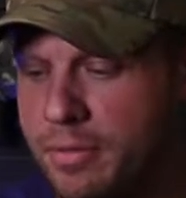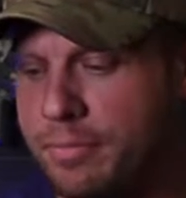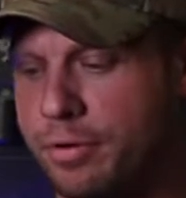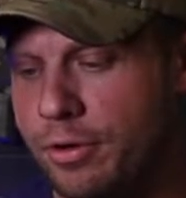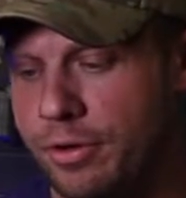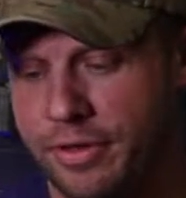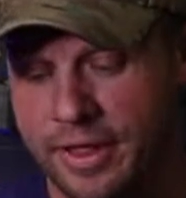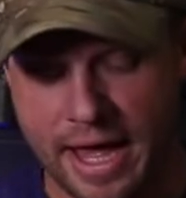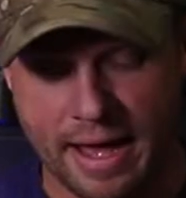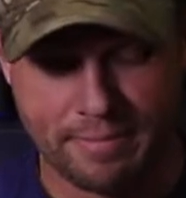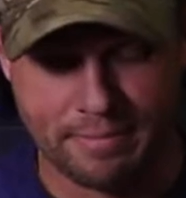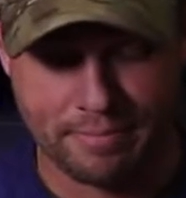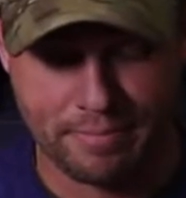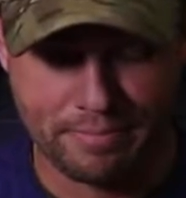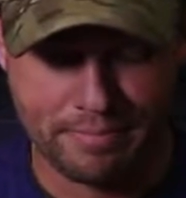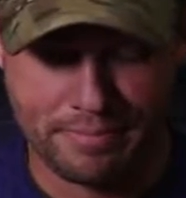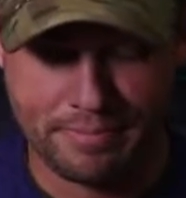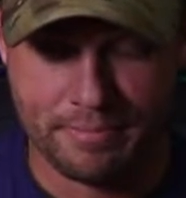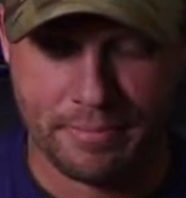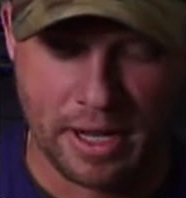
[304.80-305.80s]
Pull that
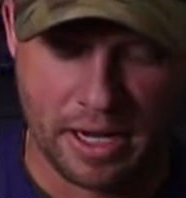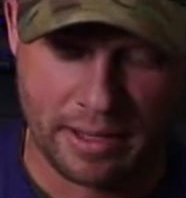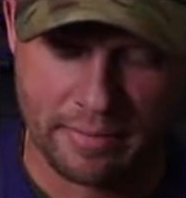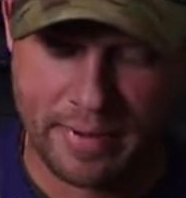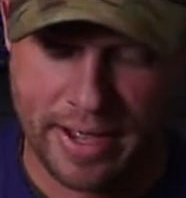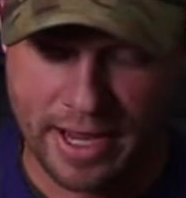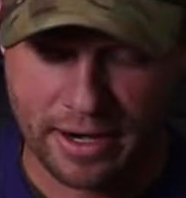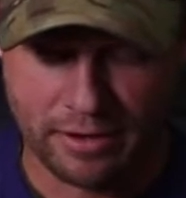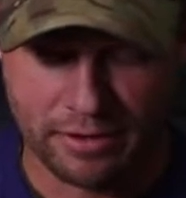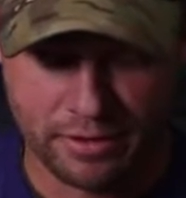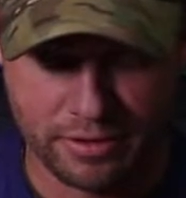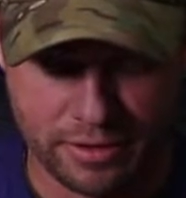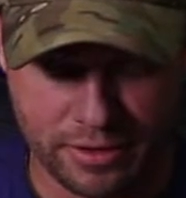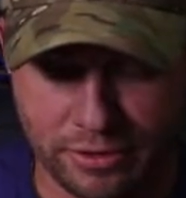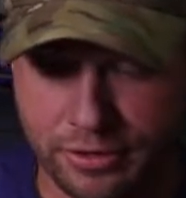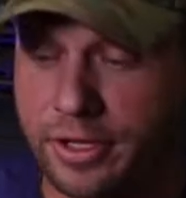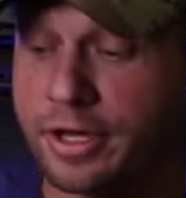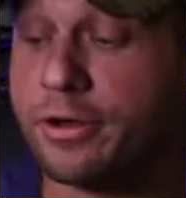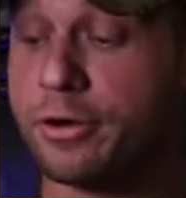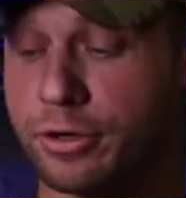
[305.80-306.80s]
molly backer
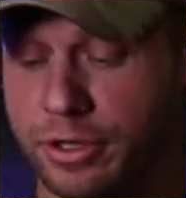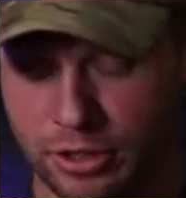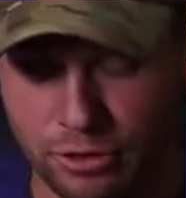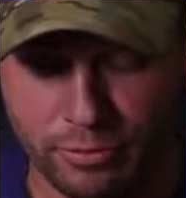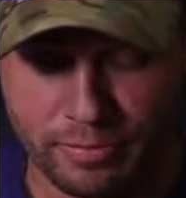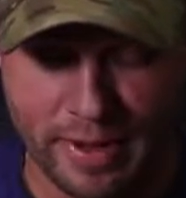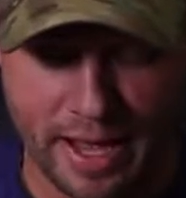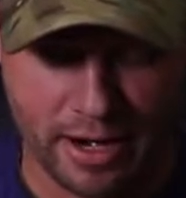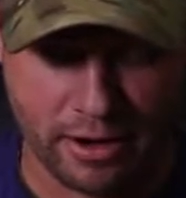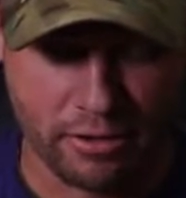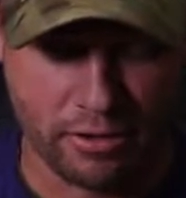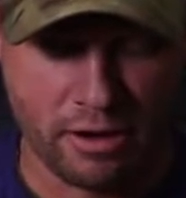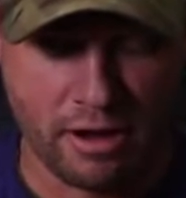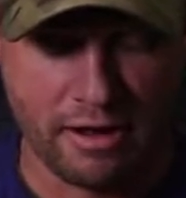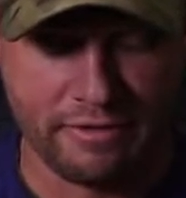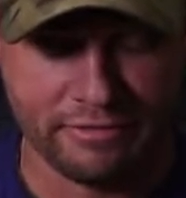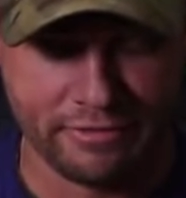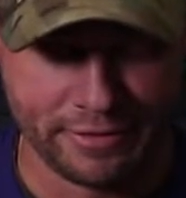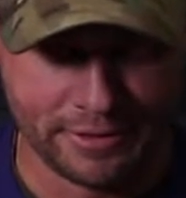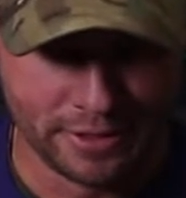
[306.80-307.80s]
or the hook and loop backer
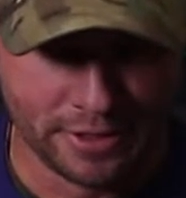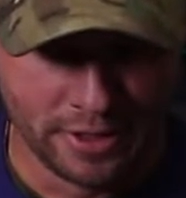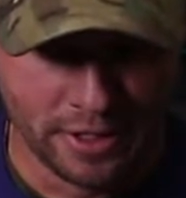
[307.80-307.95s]
off.